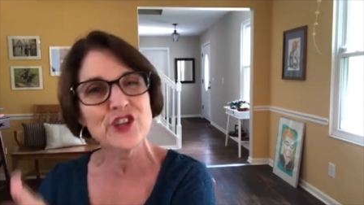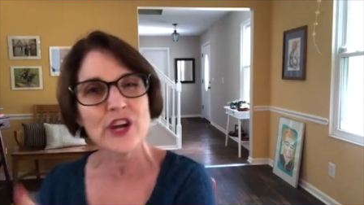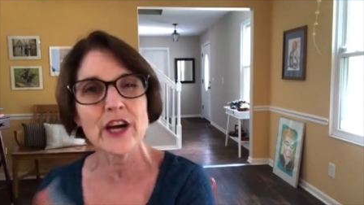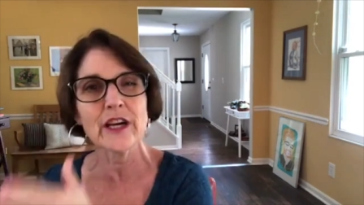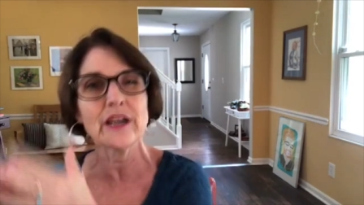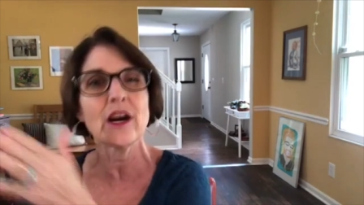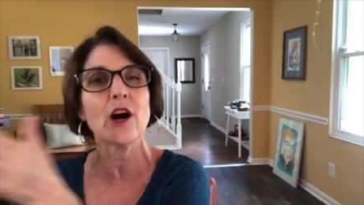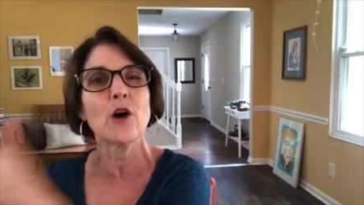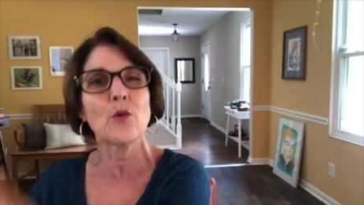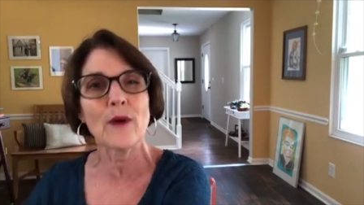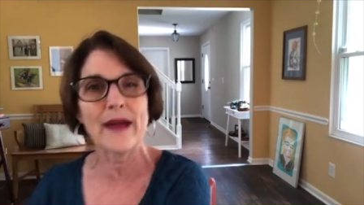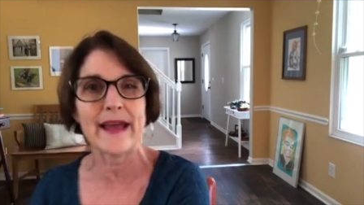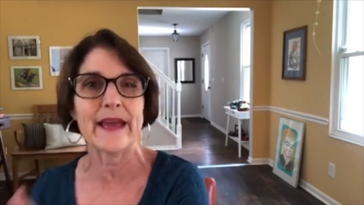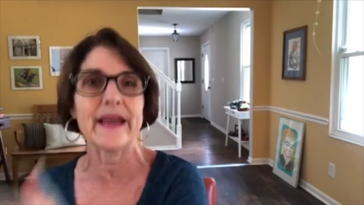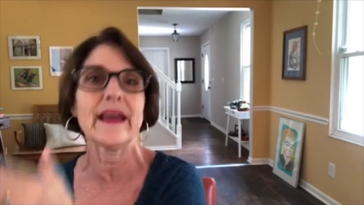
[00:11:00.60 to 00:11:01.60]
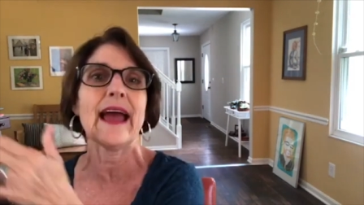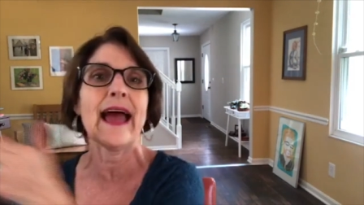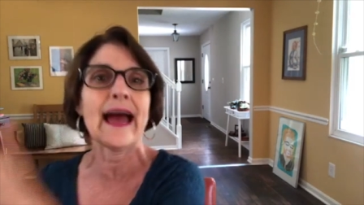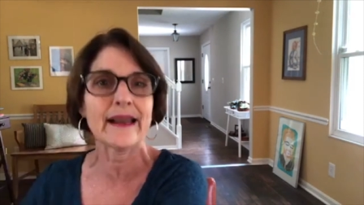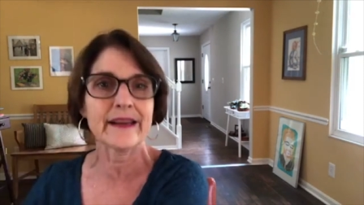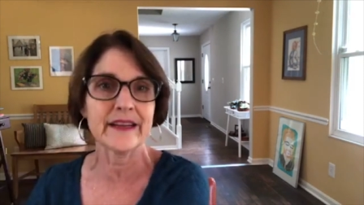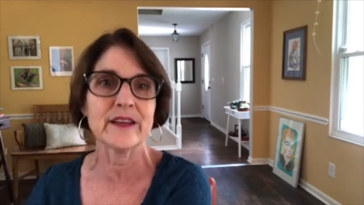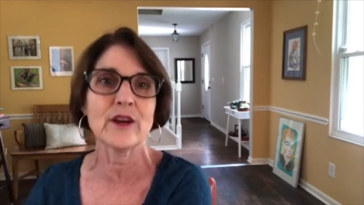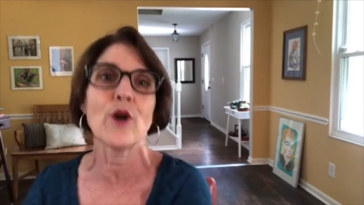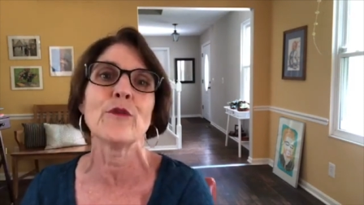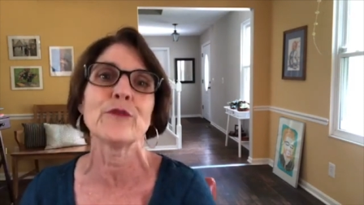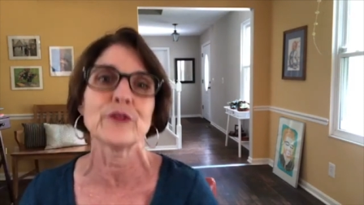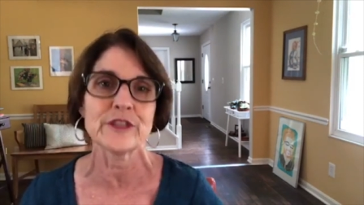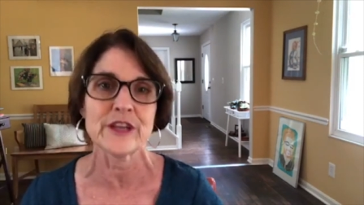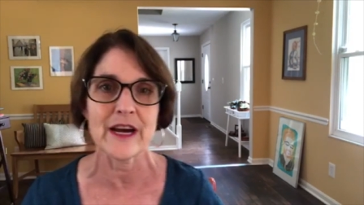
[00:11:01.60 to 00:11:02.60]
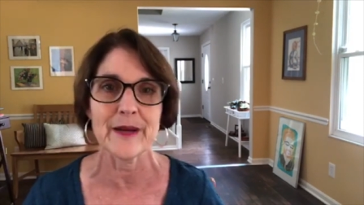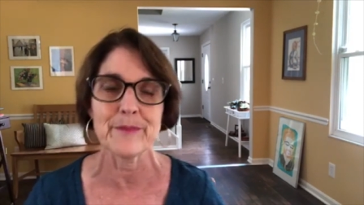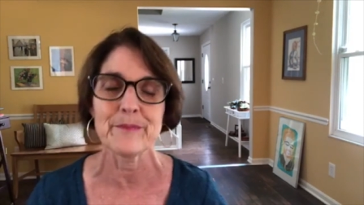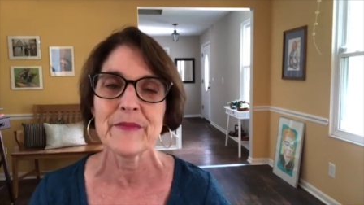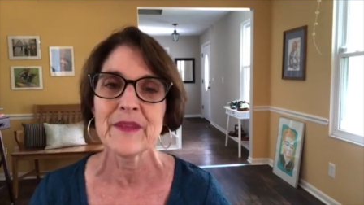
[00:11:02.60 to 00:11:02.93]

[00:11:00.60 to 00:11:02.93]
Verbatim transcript: chug away at it over time.